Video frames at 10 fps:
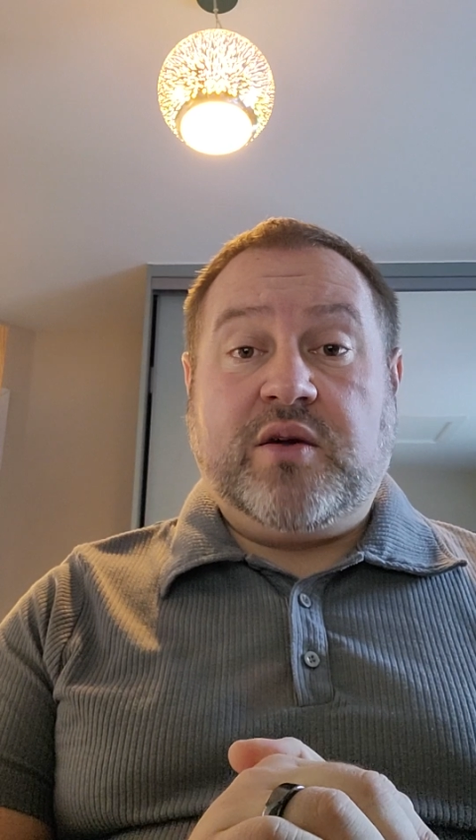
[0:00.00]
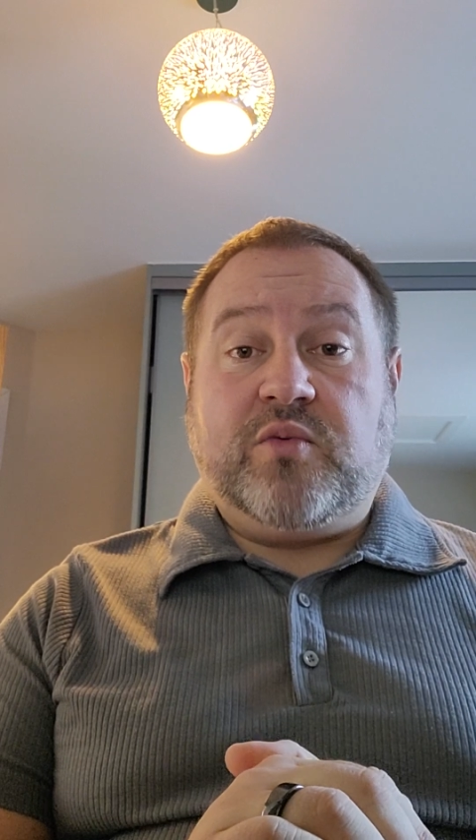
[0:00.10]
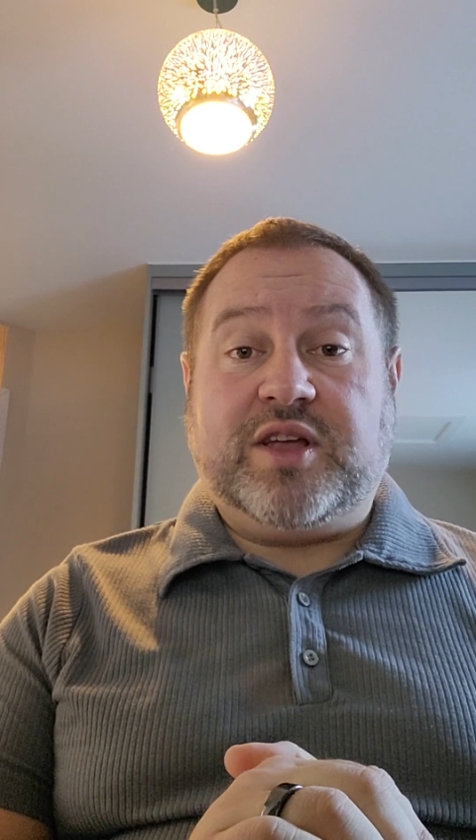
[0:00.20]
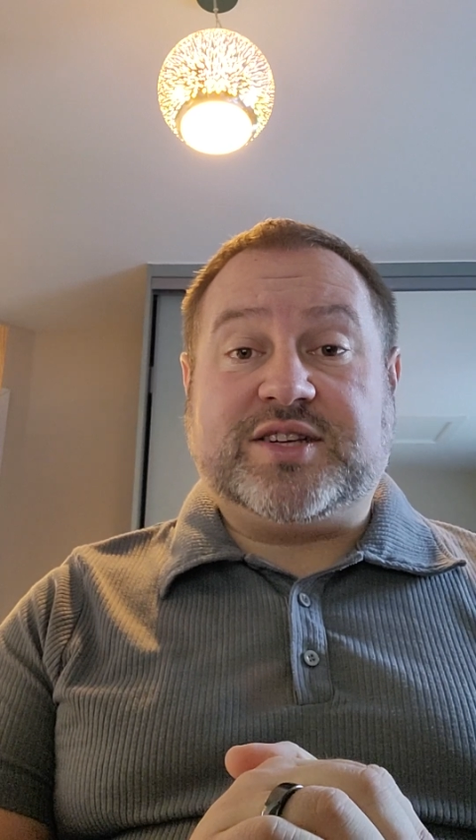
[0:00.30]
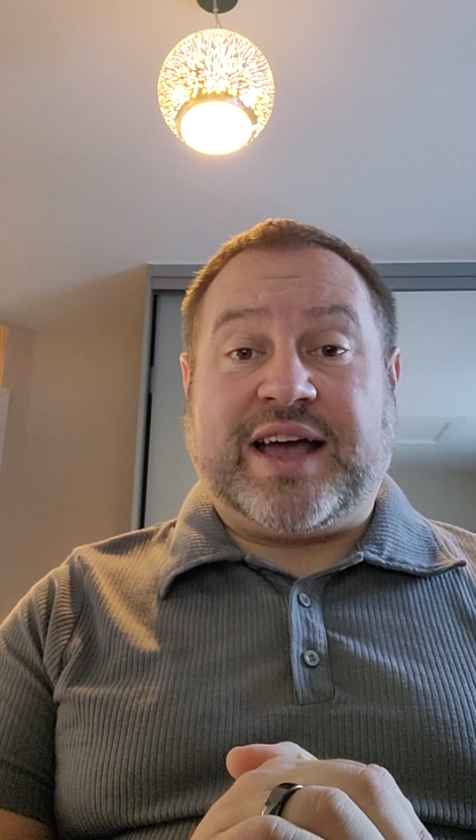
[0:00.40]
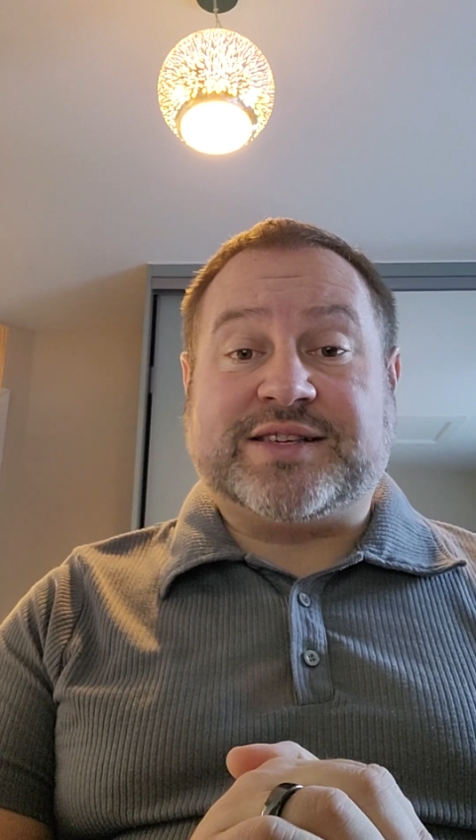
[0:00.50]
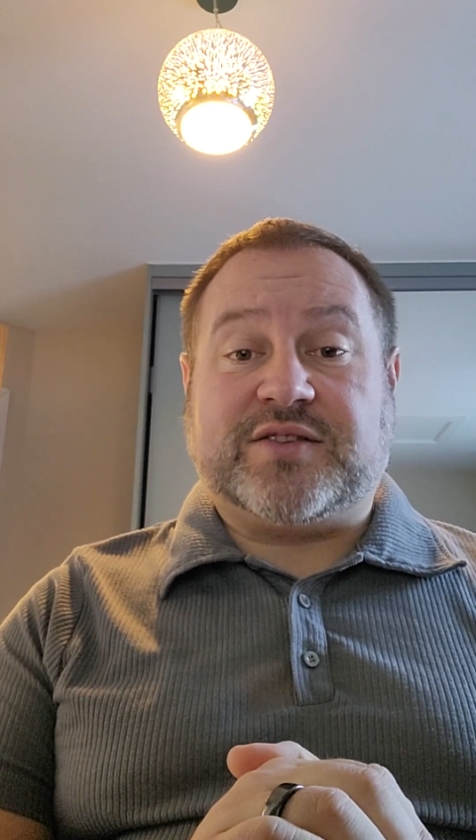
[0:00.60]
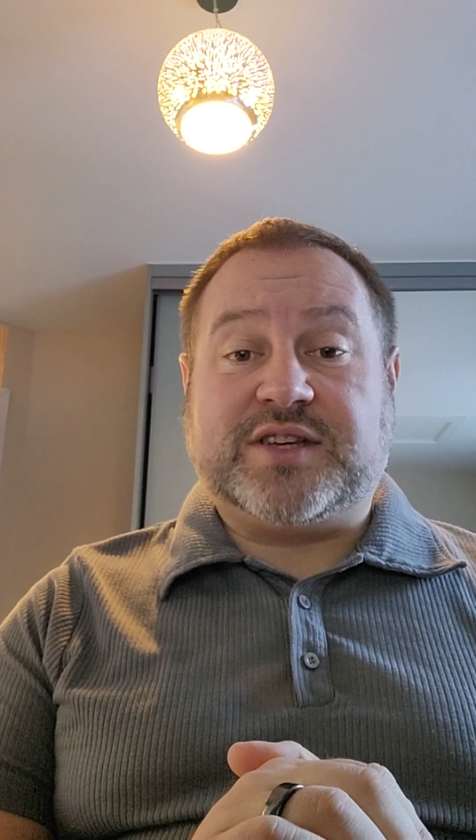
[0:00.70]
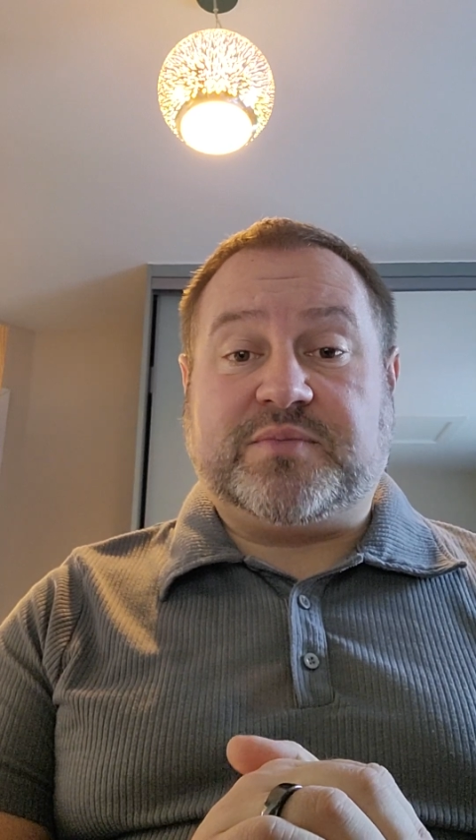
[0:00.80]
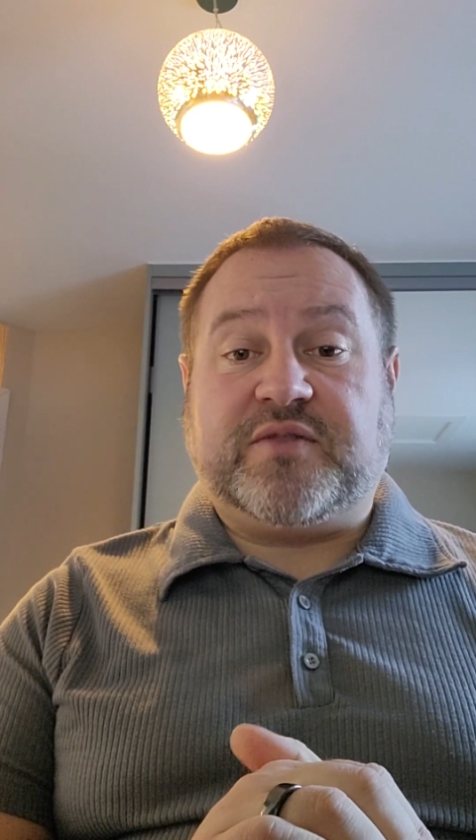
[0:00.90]
which, as I
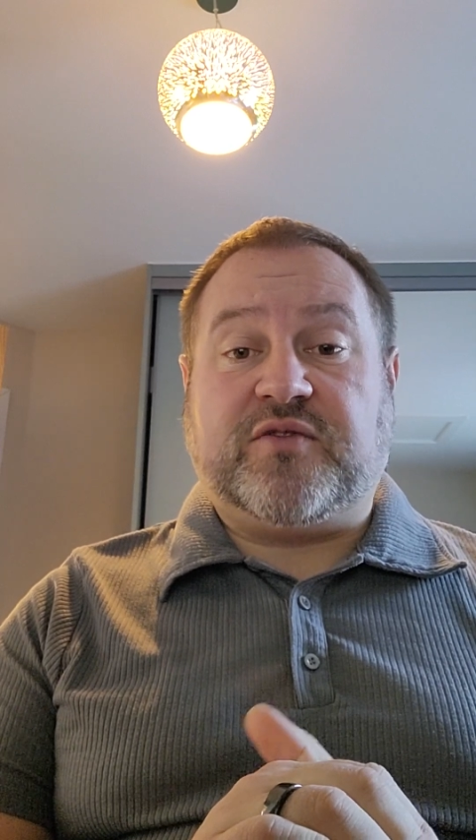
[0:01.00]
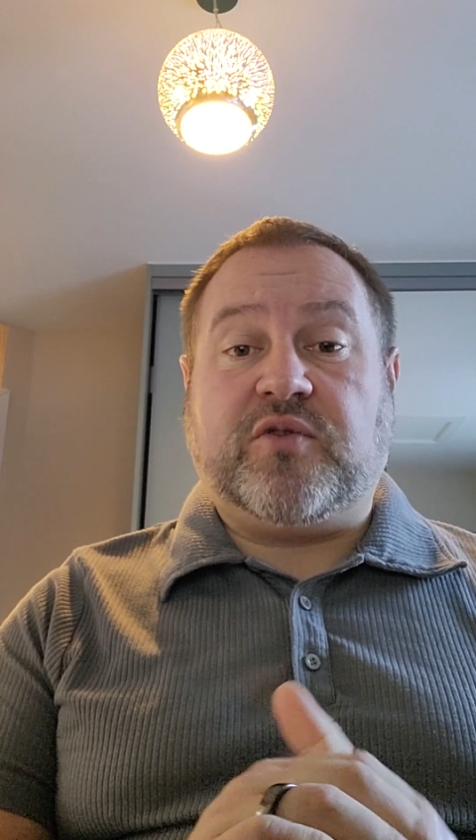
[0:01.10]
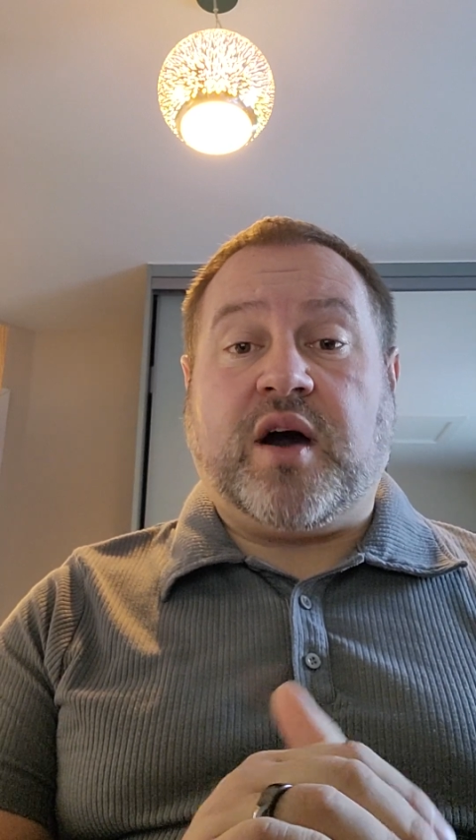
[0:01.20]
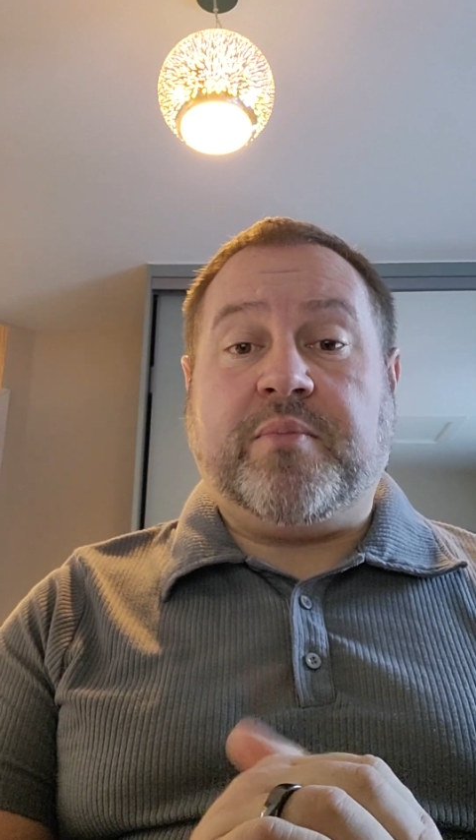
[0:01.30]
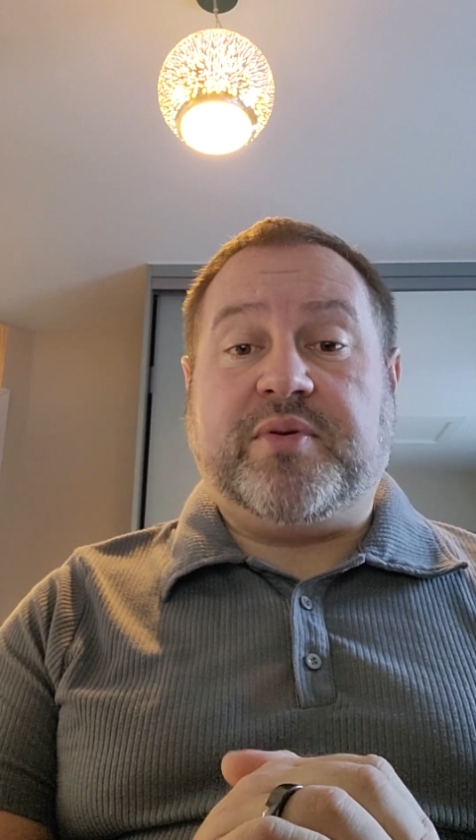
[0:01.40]
said before, I'm